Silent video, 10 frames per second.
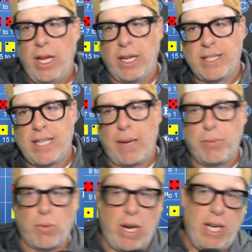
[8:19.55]

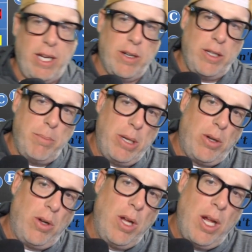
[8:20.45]
except right here in the
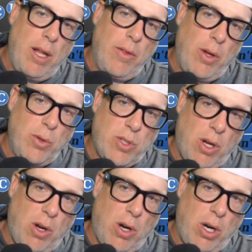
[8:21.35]
middle, those
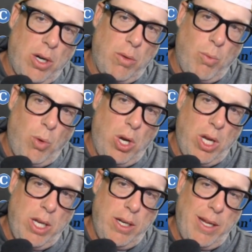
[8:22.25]
are
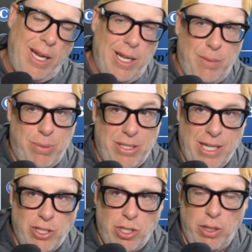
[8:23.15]
1 and
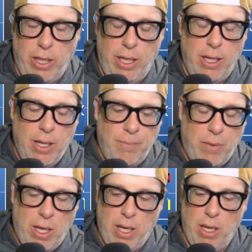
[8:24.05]
potentially
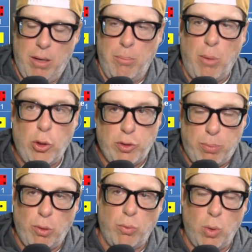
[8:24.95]

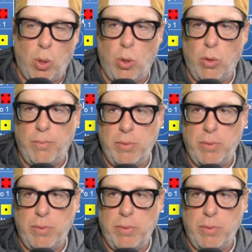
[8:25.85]
multiple roll